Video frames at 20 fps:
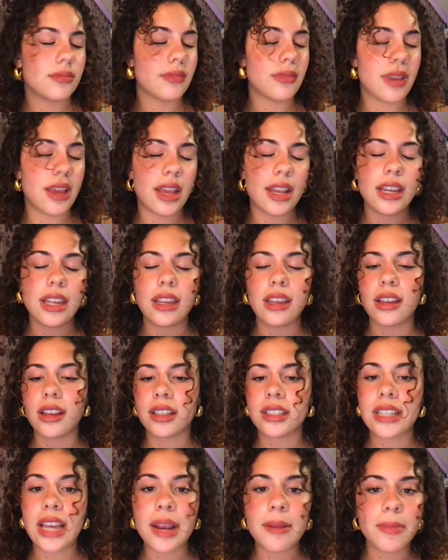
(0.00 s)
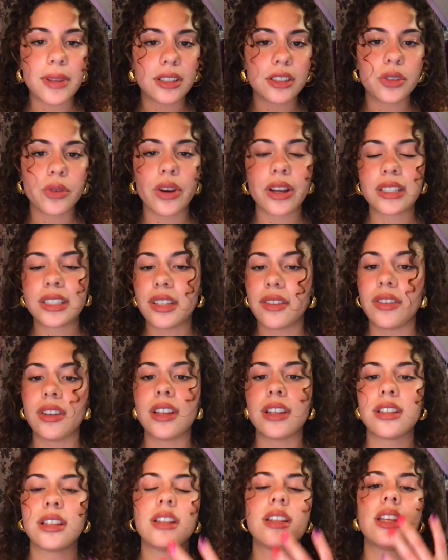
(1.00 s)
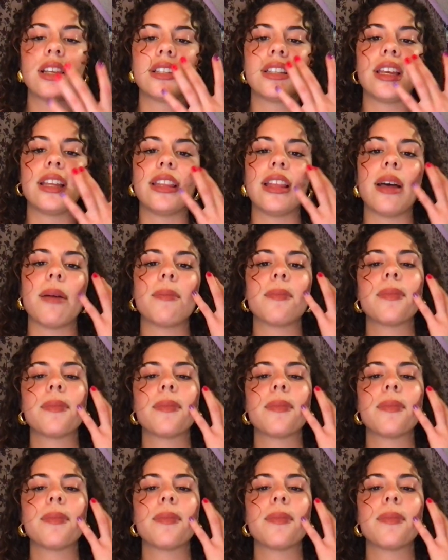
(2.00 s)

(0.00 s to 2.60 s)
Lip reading: any assignments or activities and things like that.